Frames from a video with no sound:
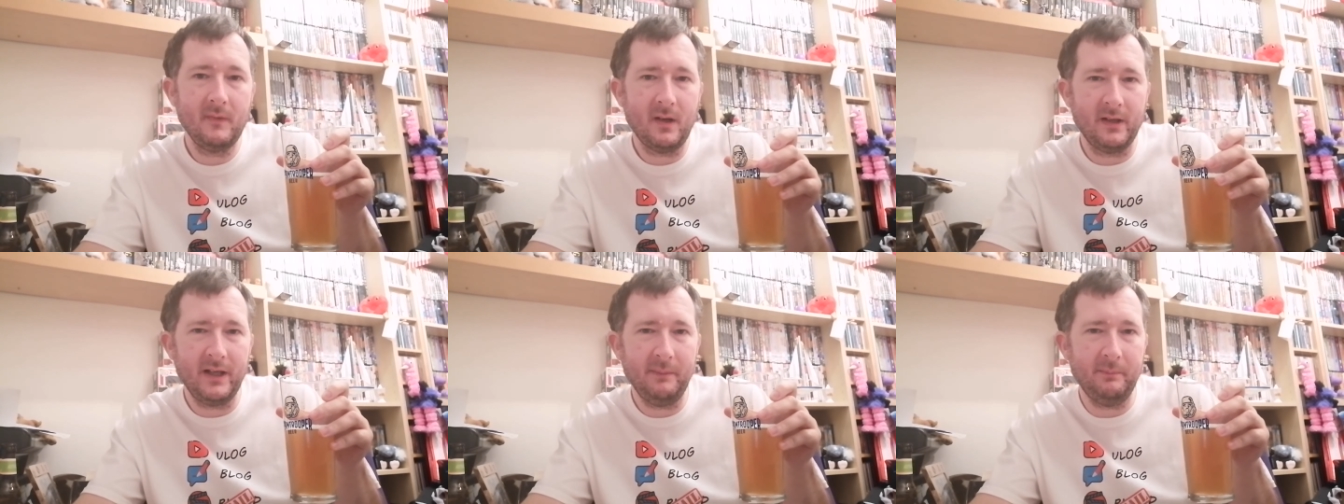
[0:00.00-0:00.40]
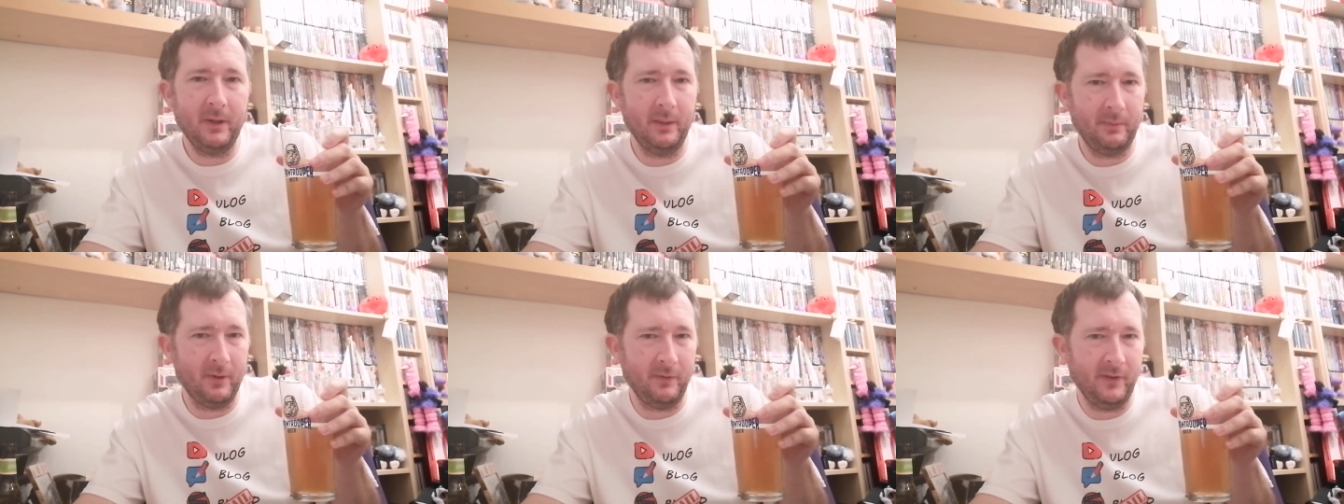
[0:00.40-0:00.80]
I keep
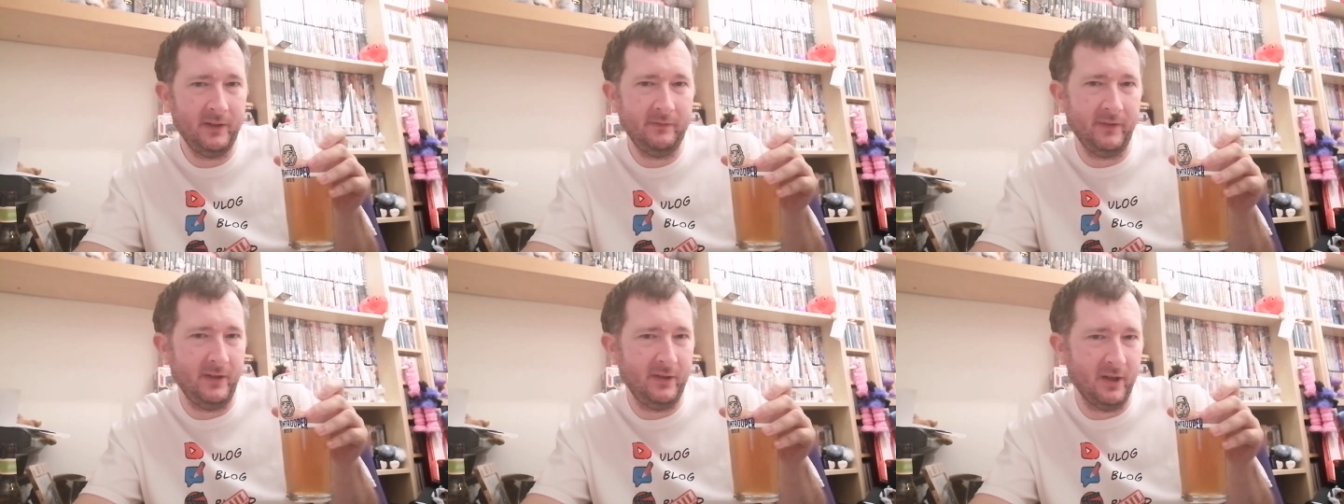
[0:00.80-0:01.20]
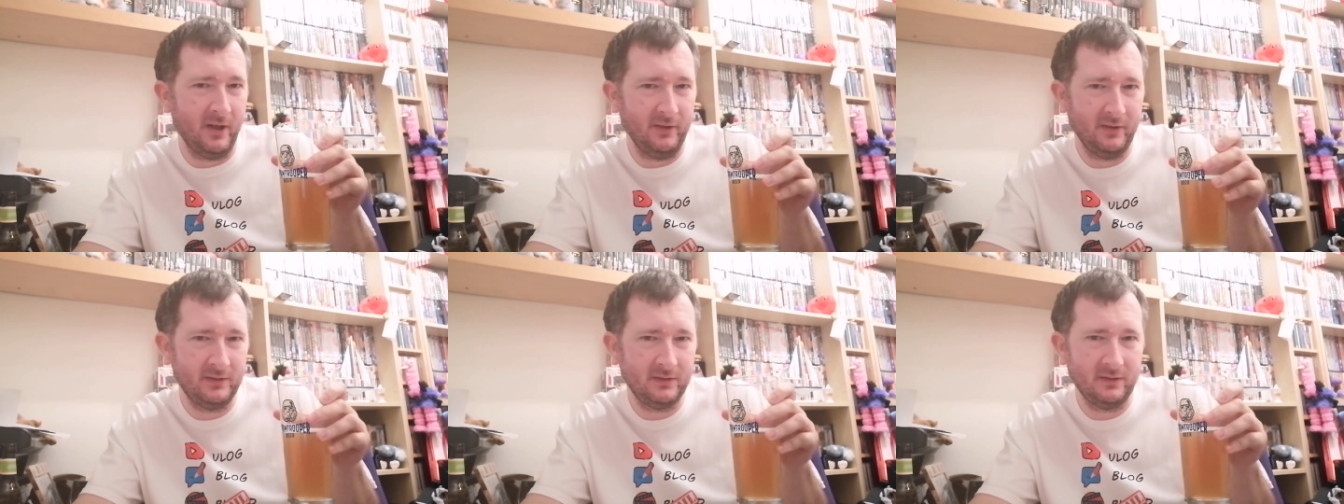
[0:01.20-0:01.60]
burping on these
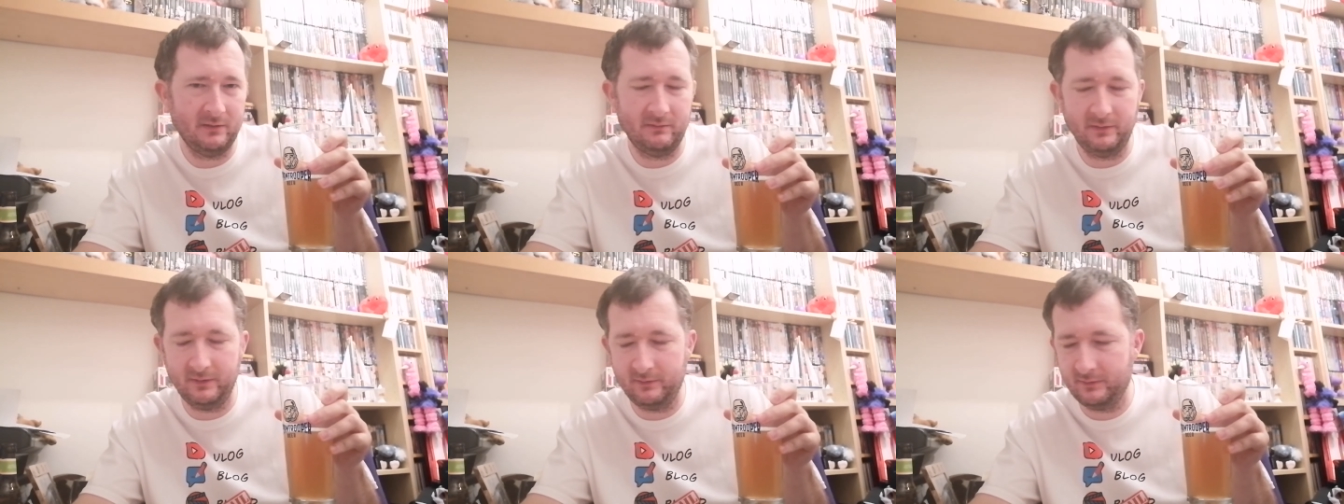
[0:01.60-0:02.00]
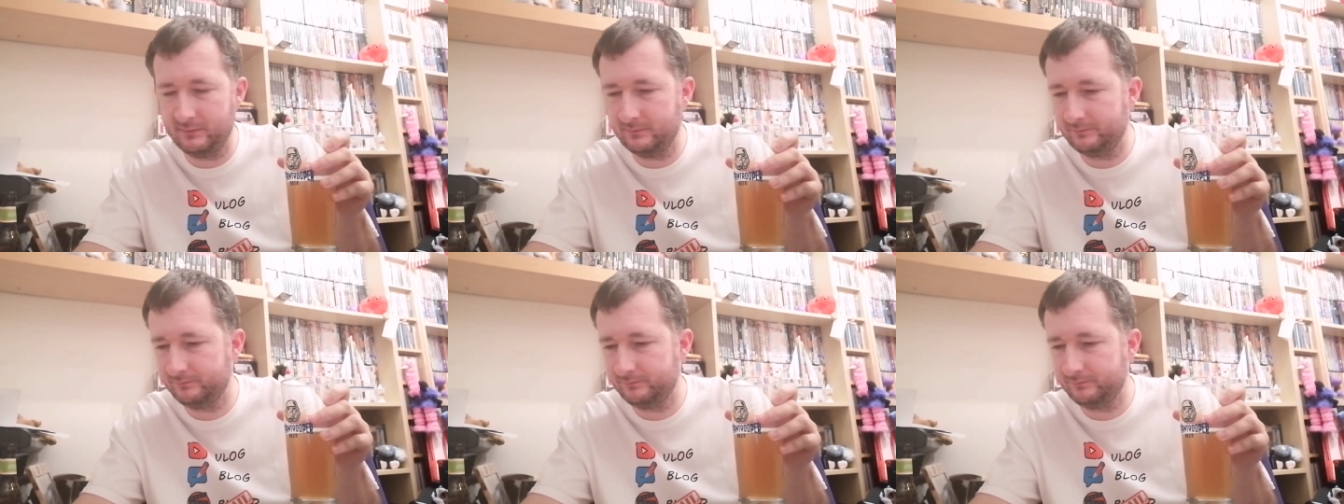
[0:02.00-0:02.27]
videos, it's so rude.